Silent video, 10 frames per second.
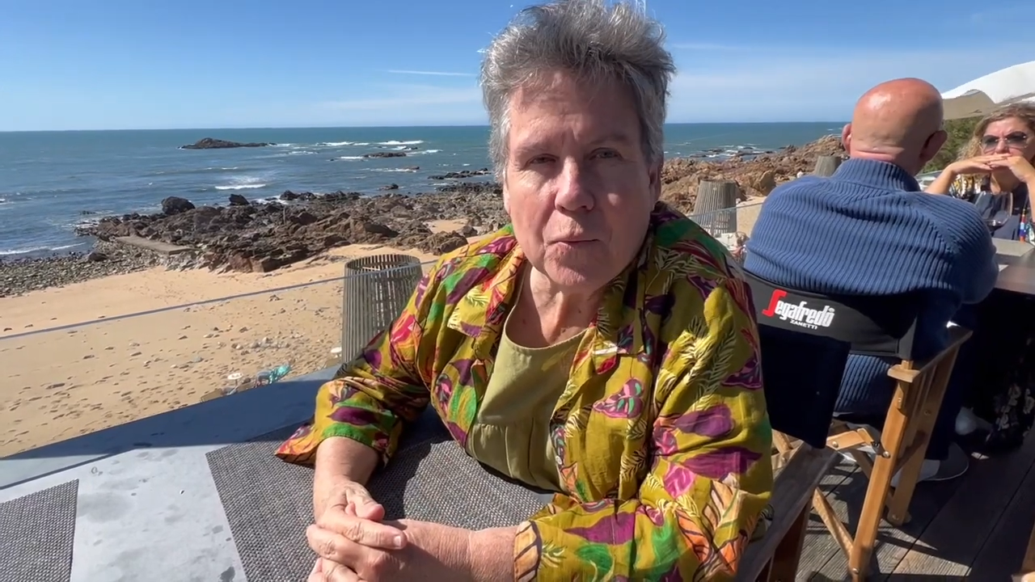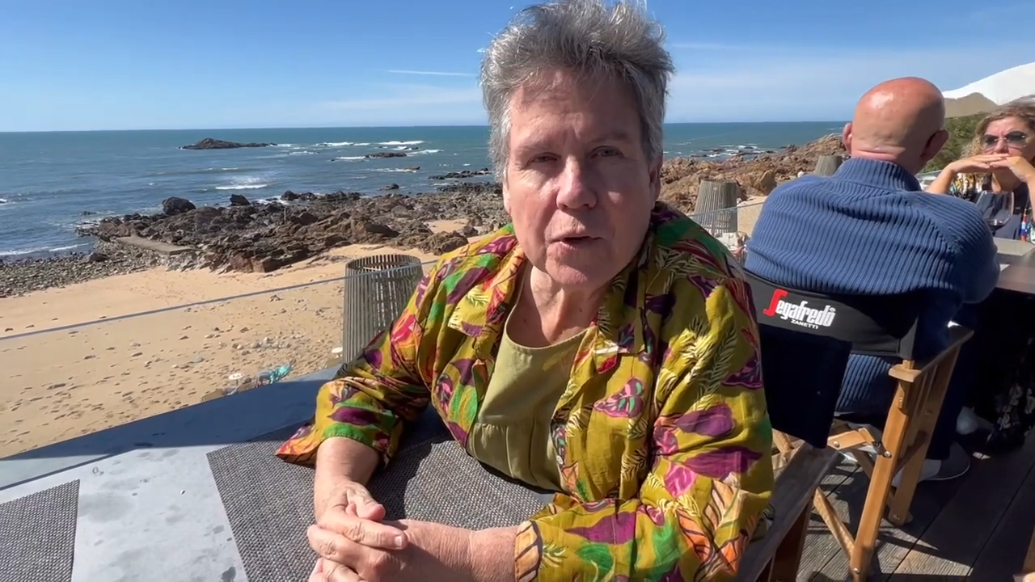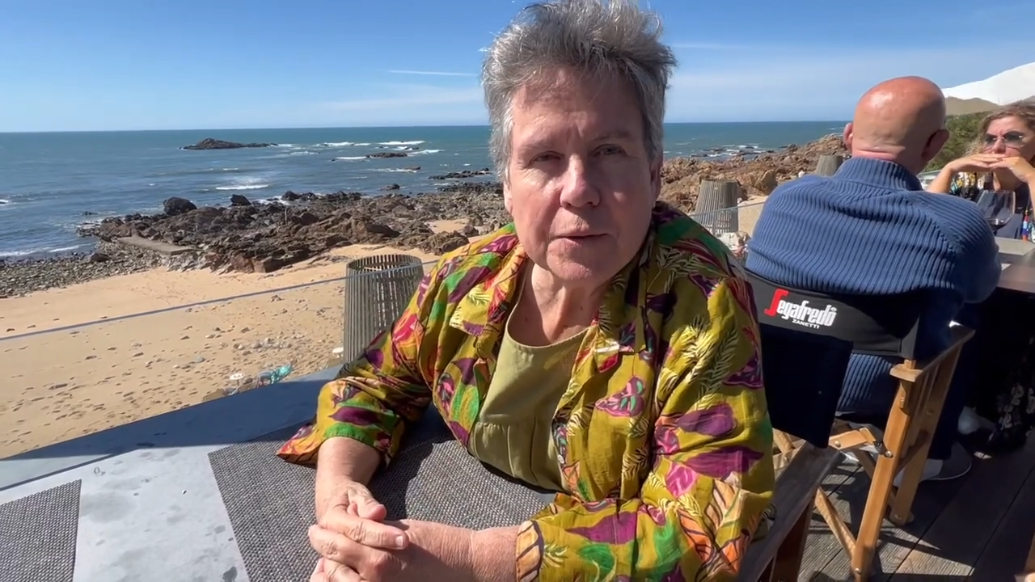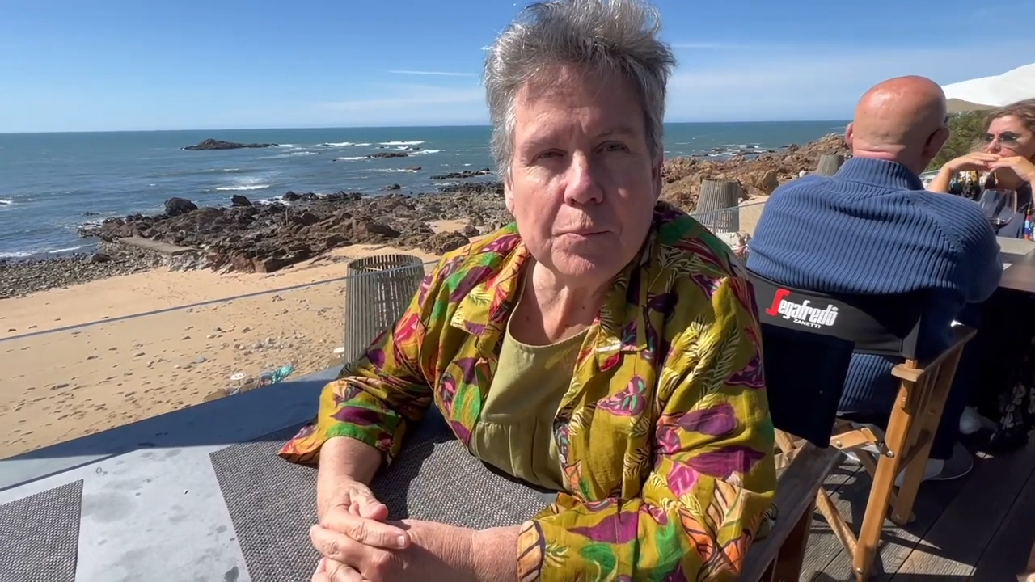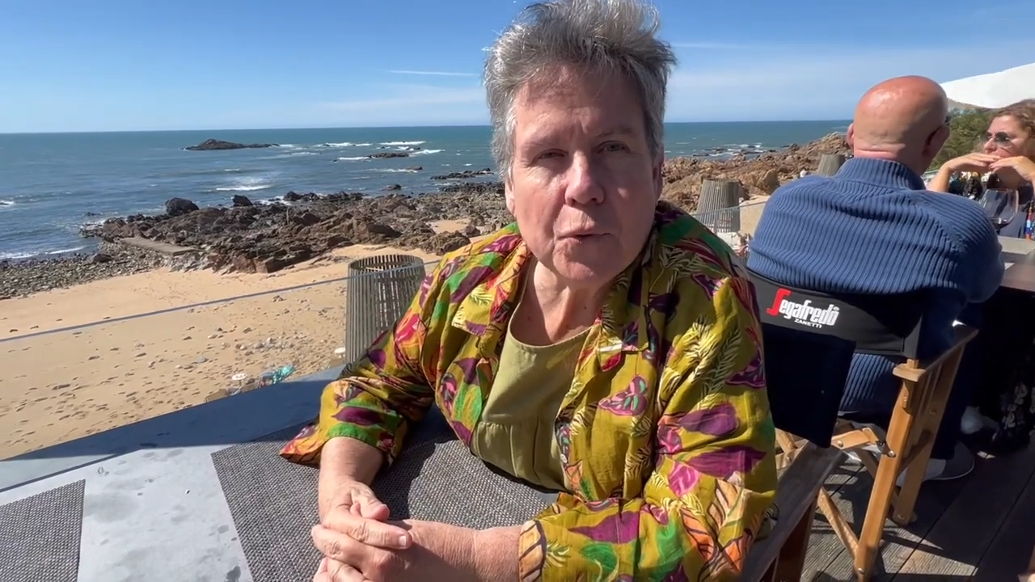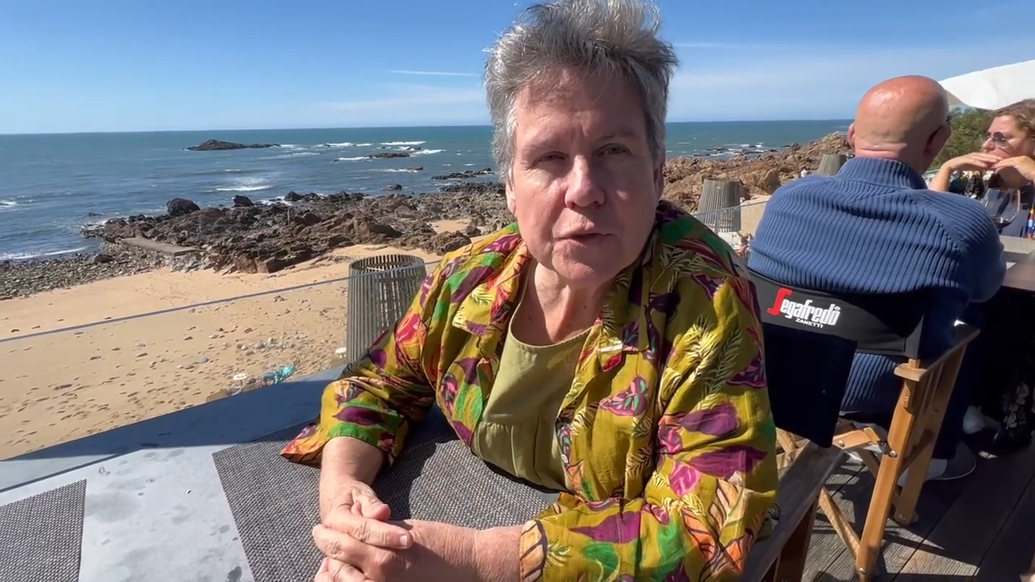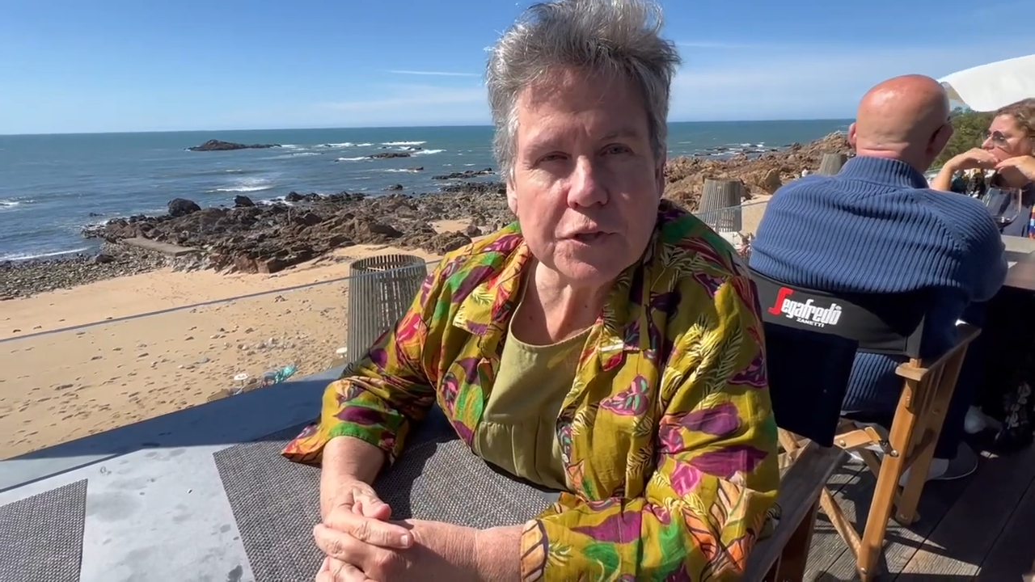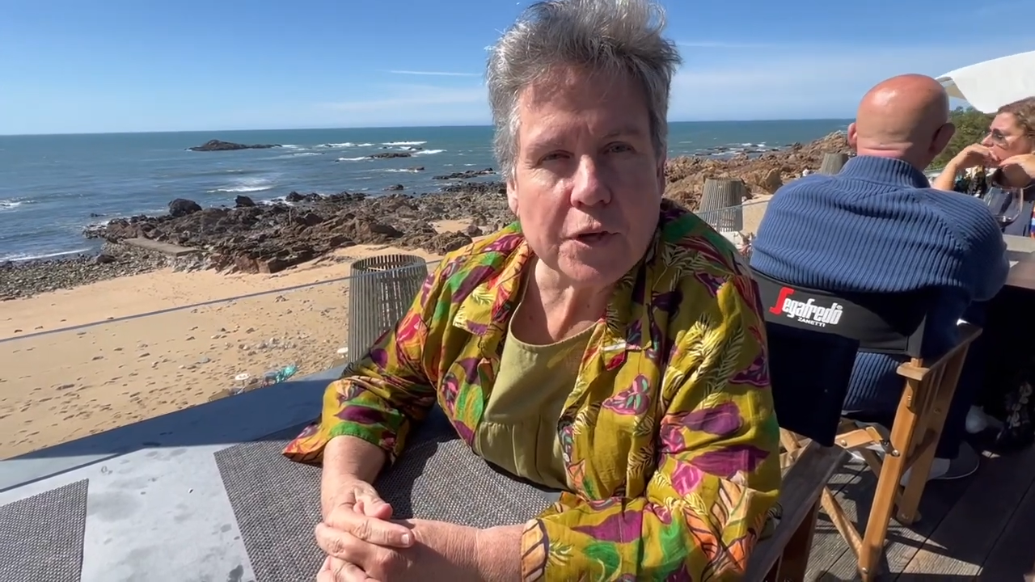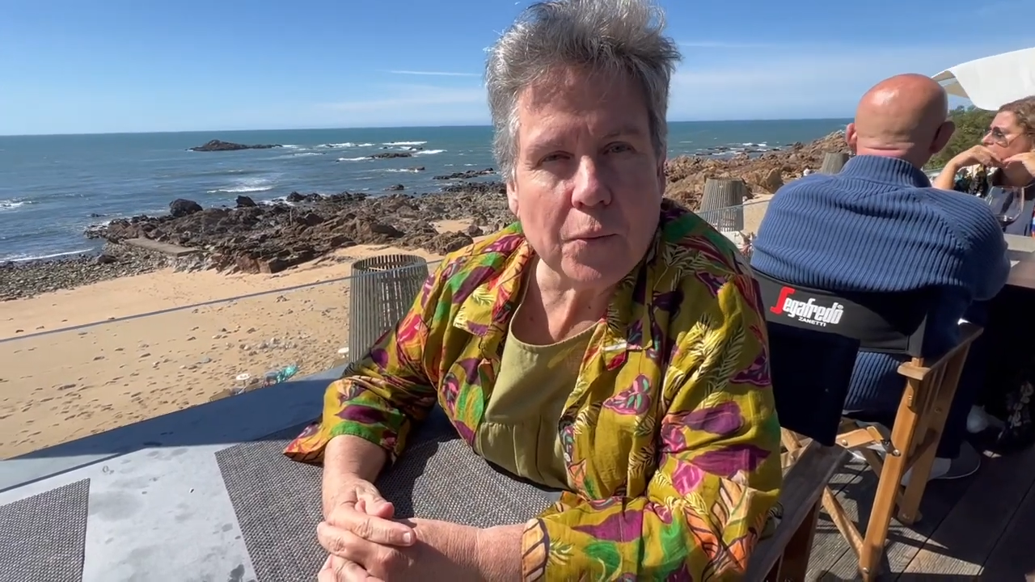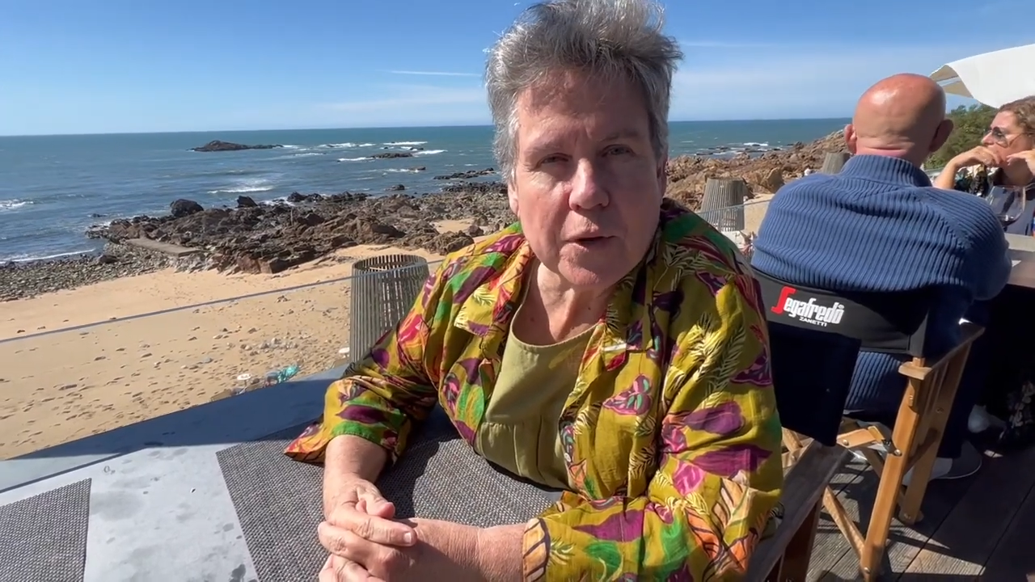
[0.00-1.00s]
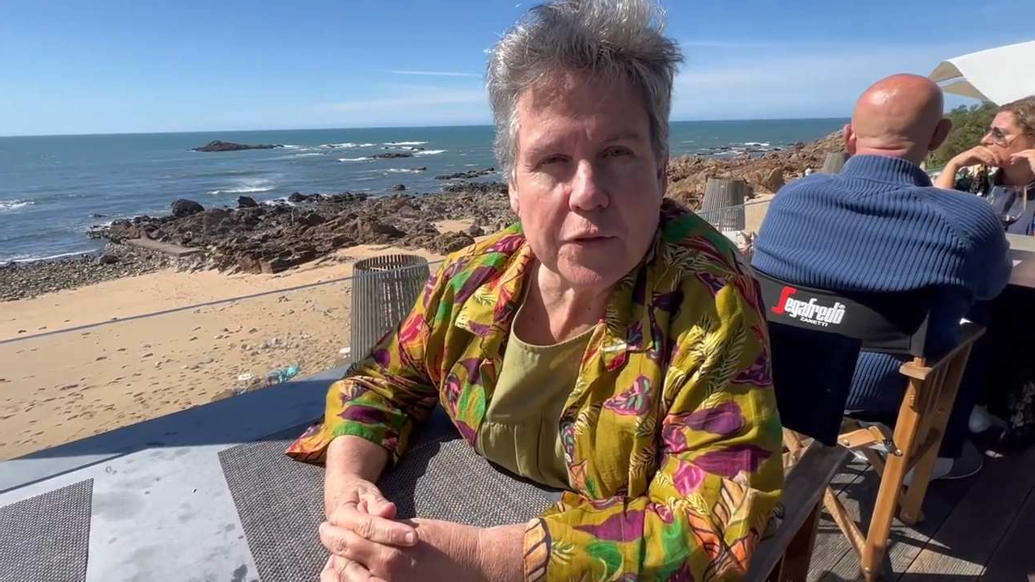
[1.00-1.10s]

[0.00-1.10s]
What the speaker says: We're at Porto, where